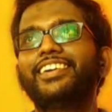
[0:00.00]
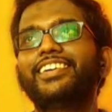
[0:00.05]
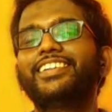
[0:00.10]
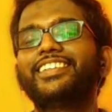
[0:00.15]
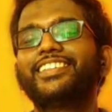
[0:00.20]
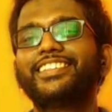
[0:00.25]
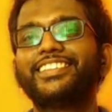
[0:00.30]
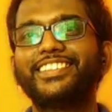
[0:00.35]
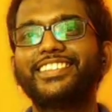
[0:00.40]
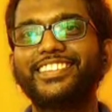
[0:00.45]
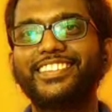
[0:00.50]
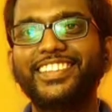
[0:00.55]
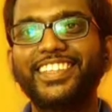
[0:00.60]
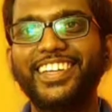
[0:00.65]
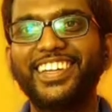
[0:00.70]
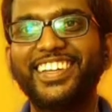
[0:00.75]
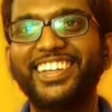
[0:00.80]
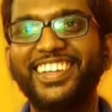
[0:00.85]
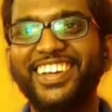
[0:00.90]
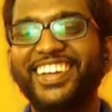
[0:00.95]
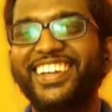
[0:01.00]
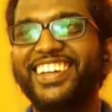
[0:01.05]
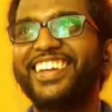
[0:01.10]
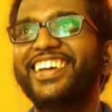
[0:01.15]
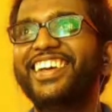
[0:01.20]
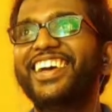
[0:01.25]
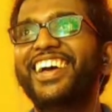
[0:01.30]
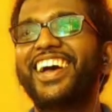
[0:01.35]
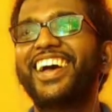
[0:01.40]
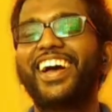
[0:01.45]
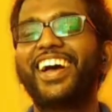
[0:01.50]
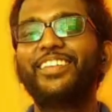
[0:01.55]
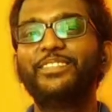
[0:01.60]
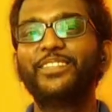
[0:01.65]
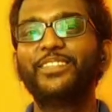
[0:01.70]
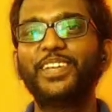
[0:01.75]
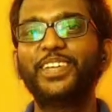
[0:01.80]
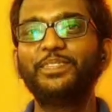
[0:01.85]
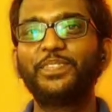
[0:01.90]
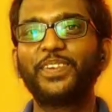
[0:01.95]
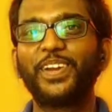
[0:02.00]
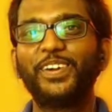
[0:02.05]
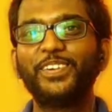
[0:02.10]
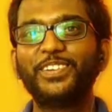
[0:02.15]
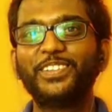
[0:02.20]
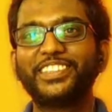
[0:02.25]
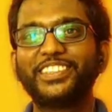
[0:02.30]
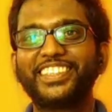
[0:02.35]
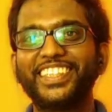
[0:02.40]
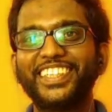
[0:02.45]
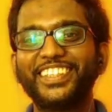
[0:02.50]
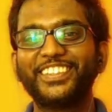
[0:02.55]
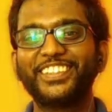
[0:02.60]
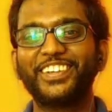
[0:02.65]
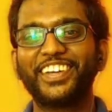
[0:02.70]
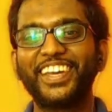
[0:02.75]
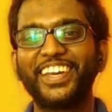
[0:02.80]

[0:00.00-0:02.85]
Yeah, I'm very proud to see you.